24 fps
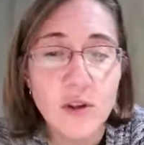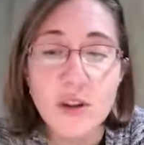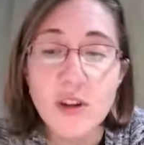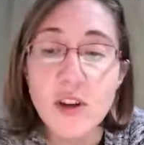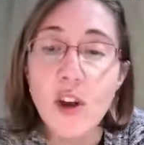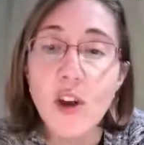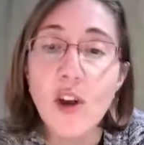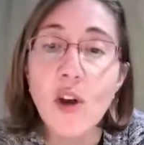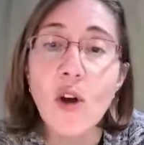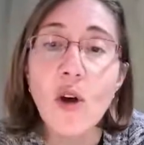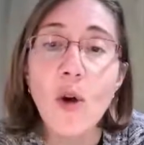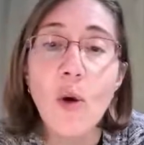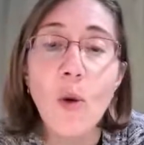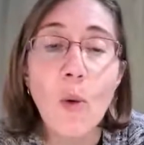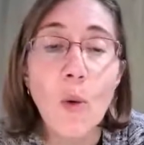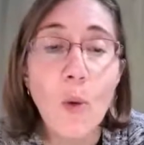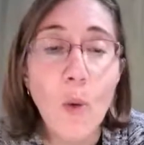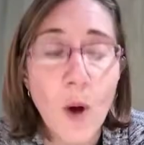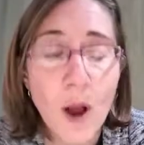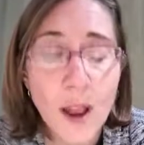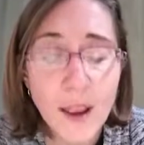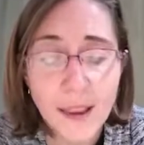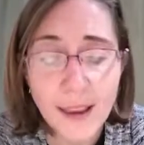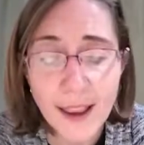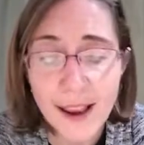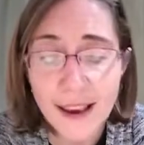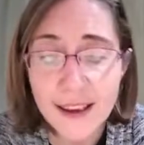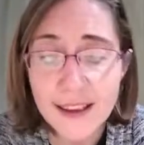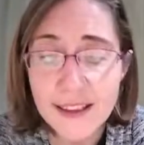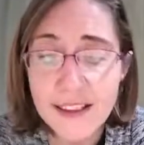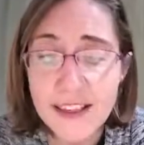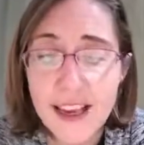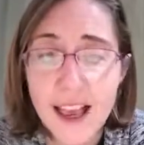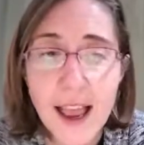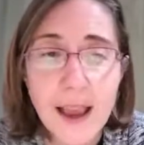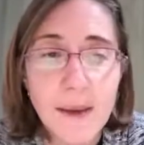So one
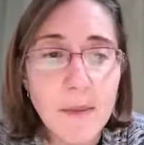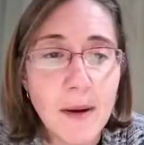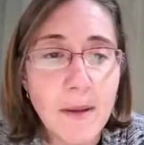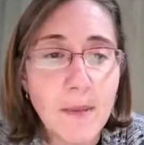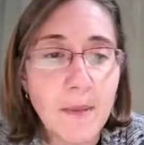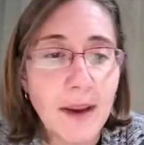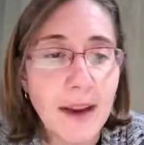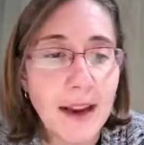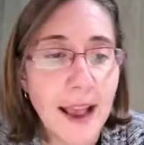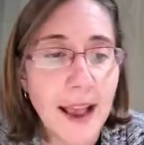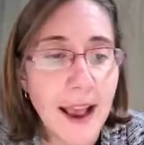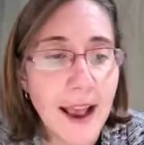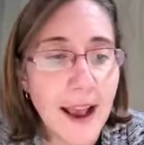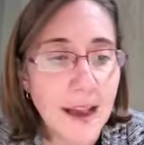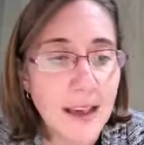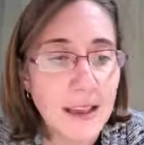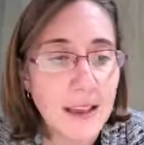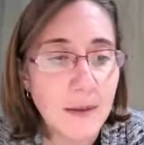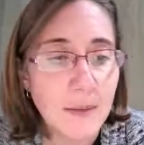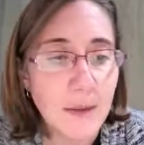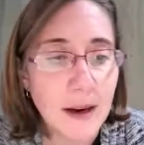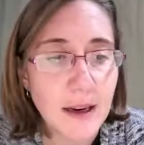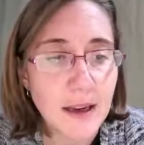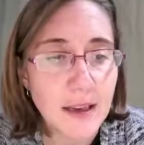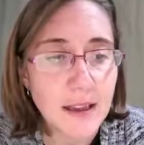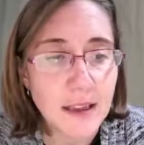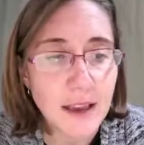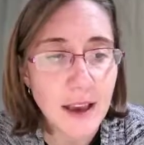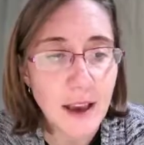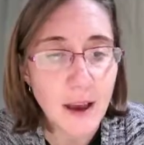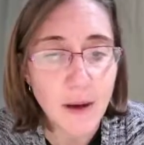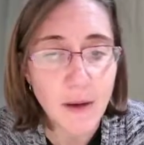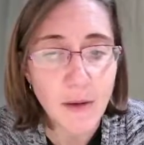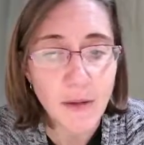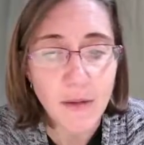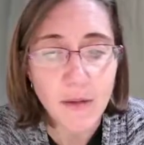last time, I'm going to ask
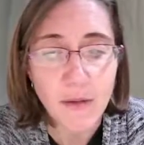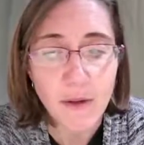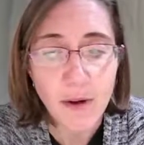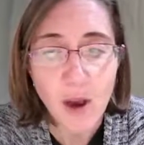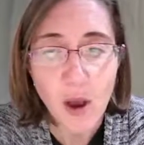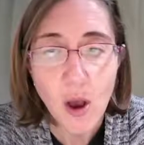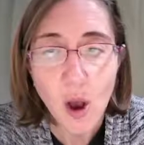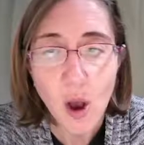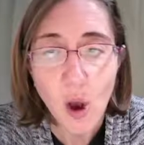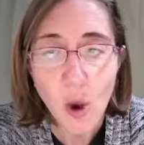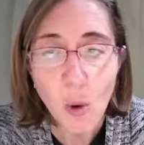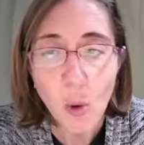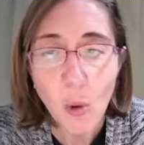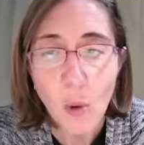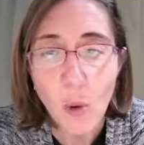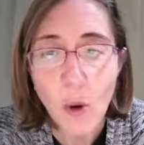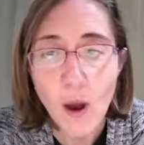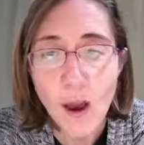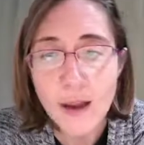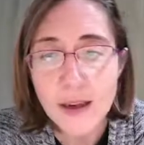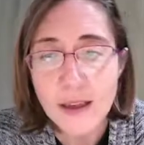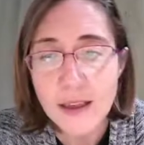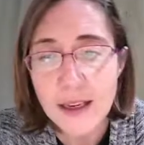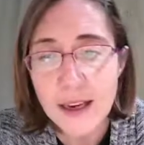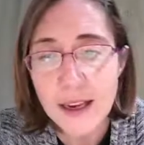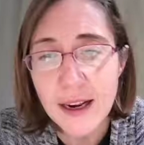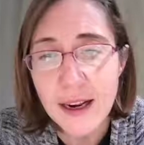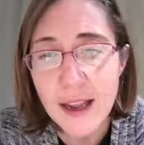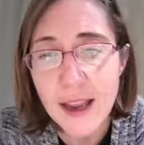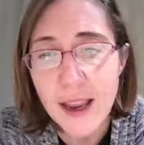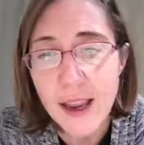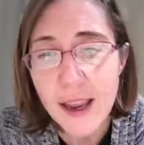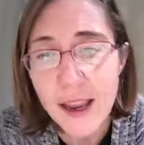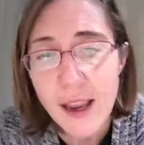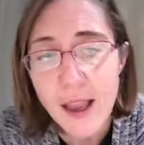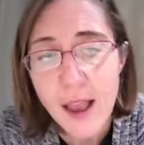myself, what can
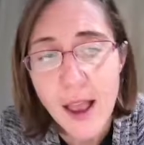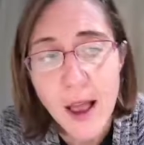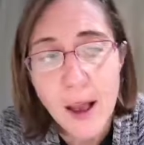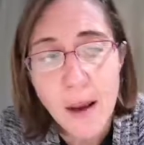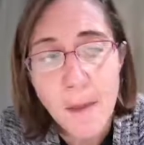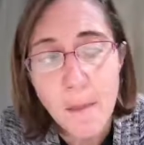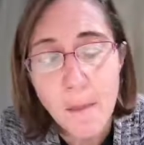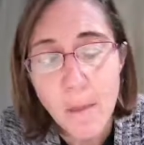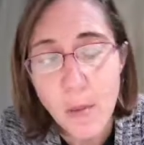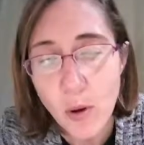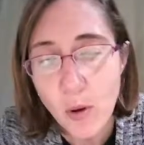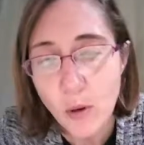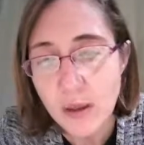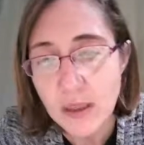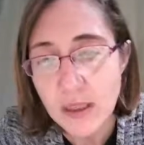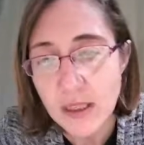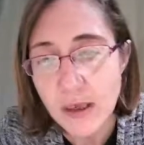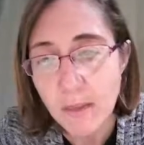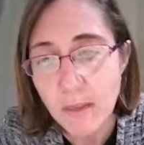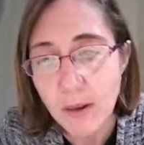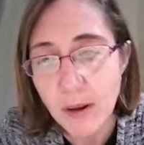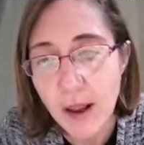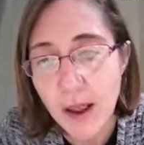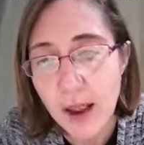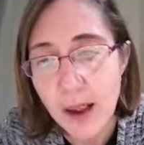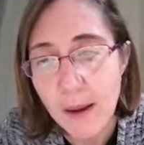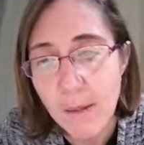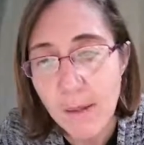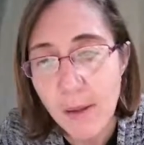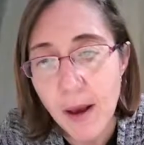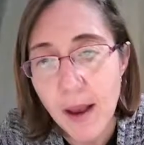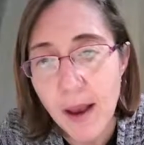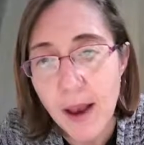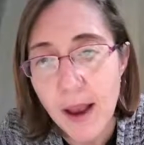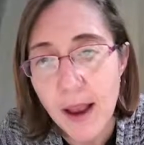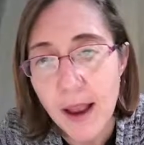I multiply
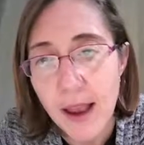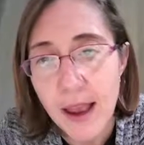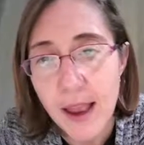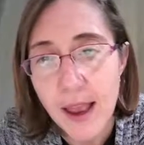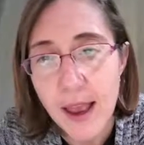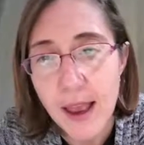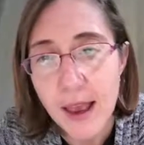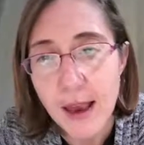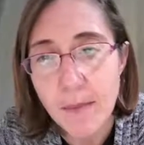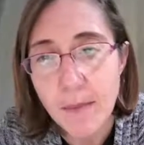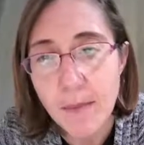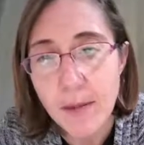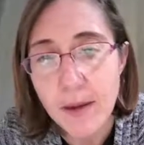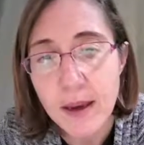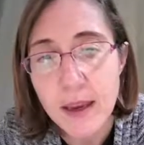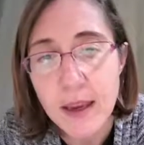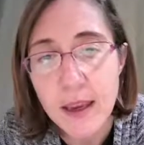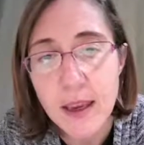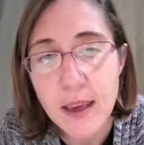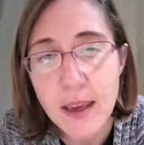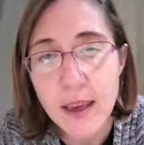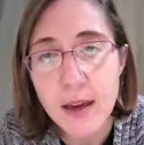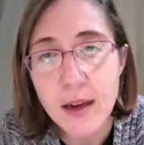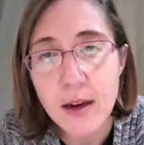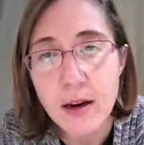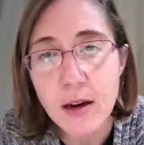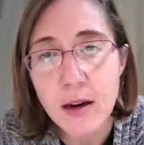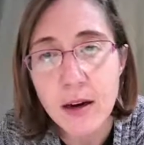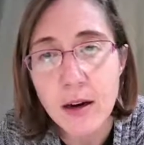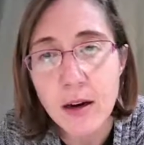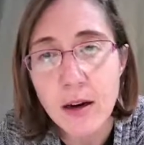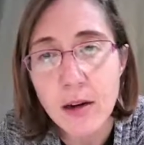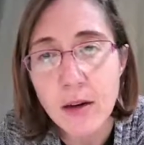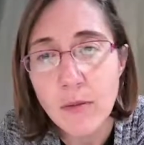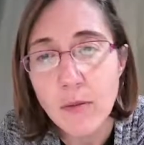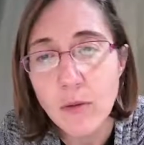by up
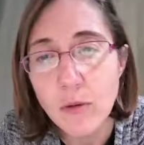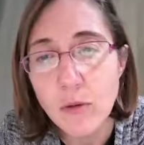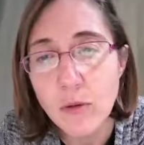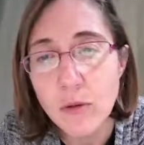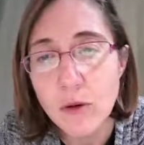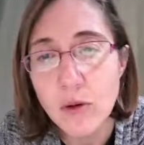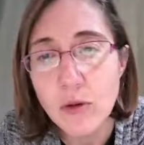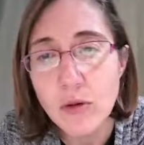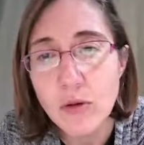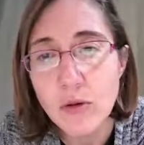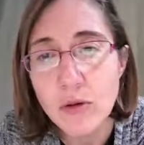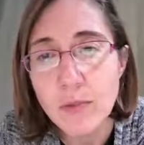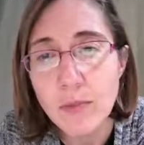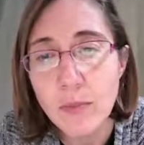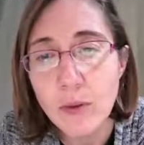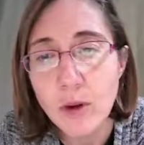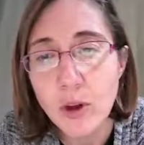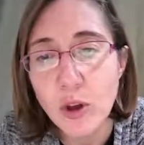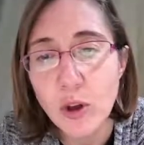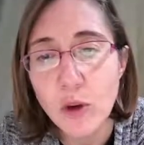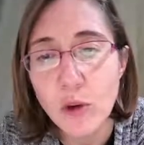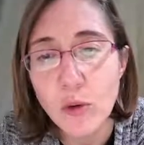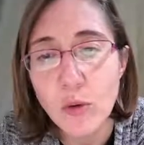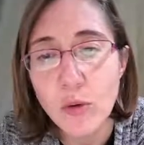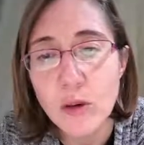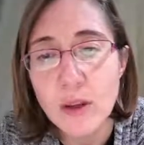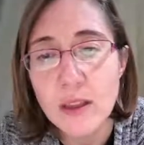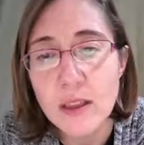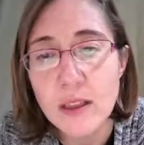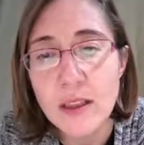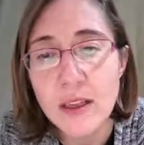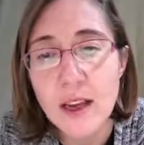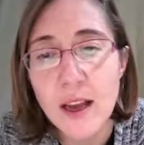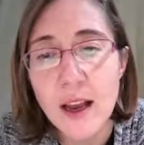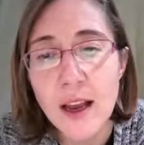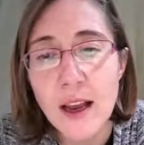here? We'll use blue
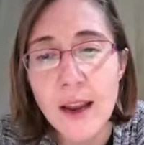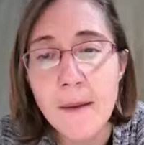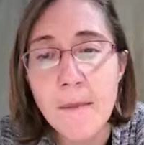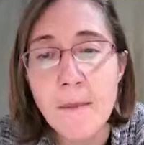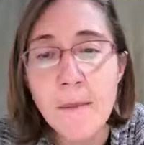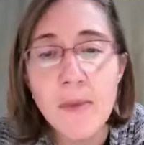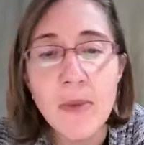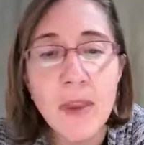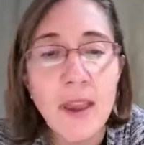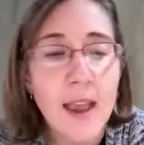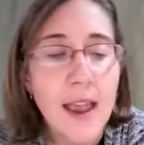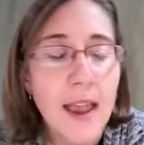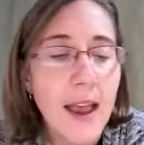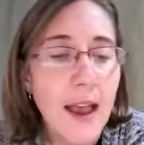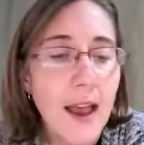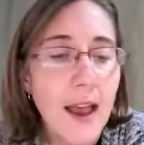this time.